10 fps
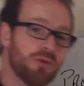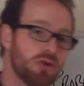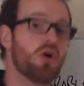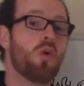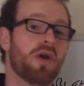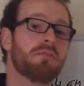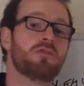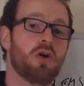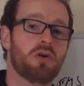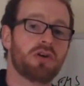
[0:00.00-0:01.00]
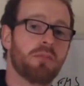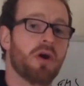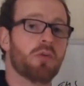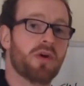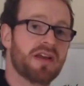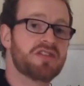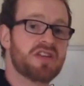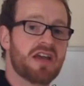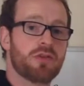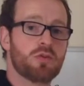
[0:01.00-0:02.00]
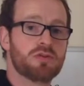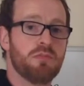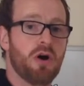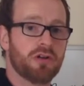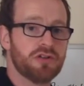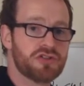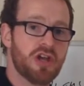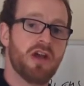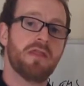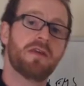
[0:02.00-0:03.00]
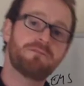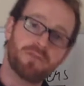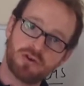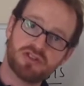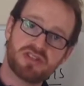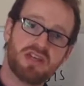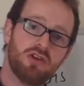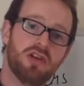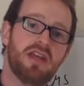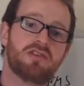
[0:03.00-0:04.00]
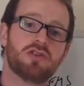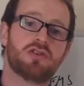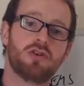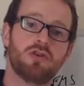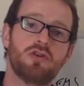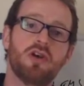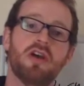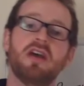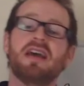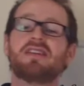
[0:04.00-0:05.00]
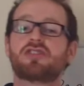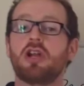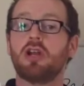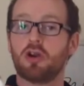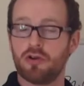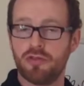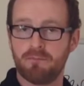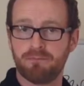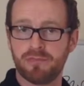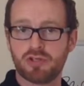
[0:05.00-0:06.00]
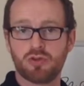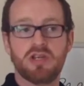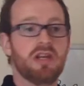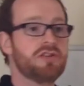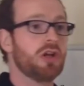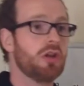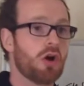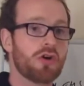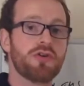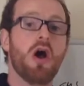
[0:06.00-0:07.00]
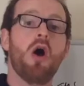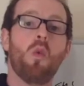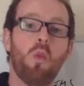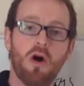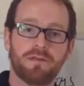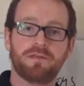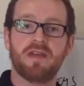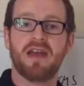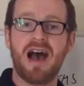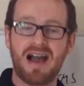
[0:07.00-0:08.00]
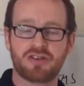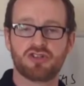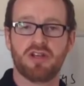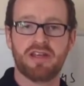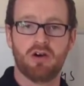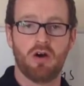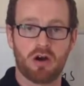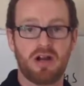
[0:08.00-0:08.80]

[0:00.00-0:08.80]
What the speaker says: You know what I'm talking about when I say those models. The first thing you need to do is to learn them. So you need to learn what they actually are.